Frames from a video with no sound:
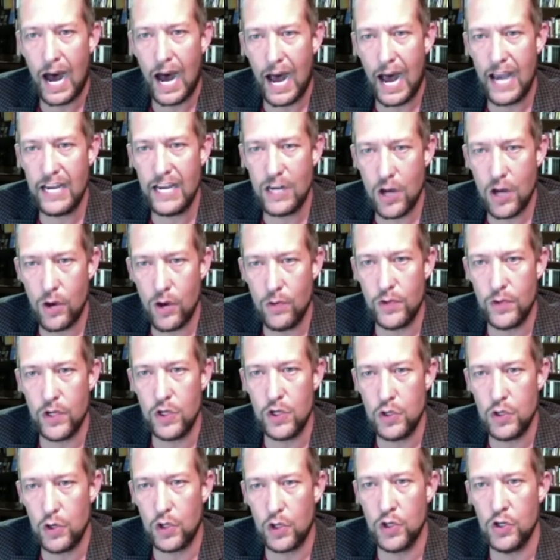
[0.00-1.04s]
I know that
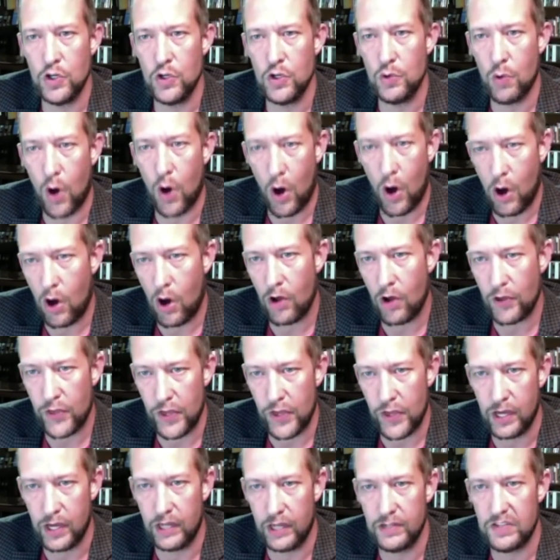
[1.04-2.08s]
you can do all
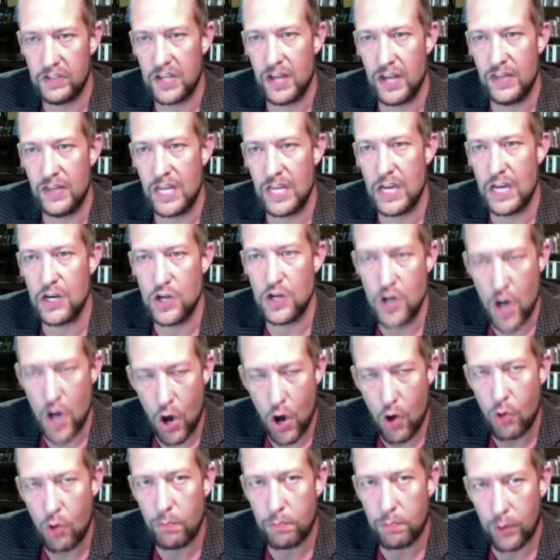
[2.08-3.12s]
things, and that
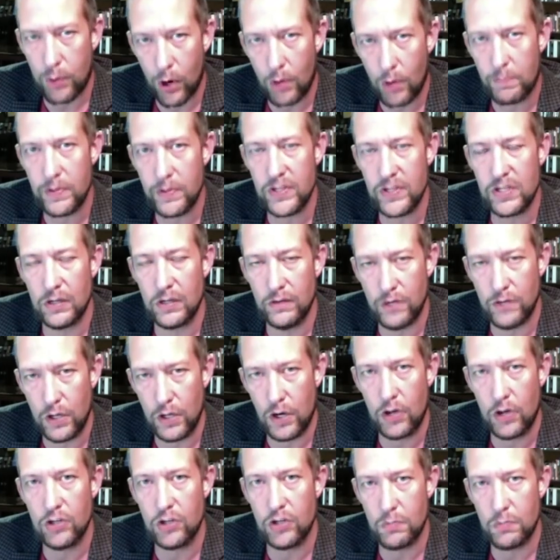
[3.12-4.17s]
no purpose of
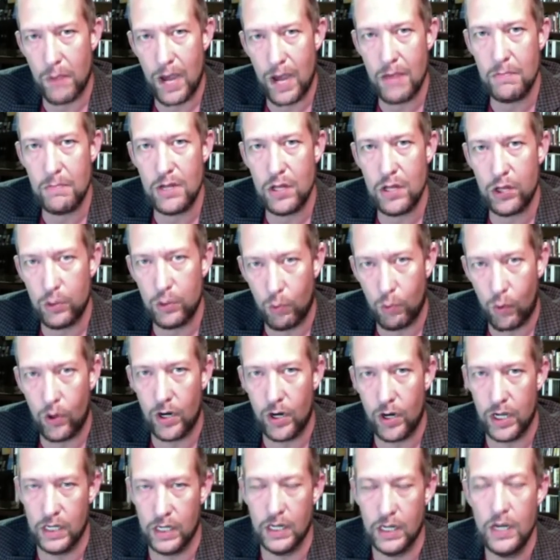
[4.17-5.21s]
yours might be
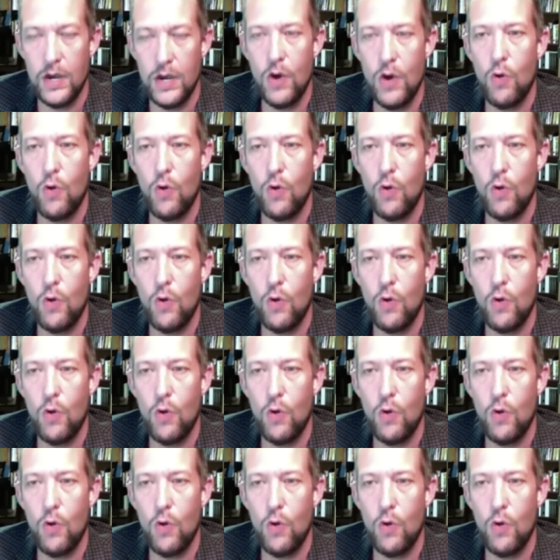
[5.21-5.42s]
thwarted.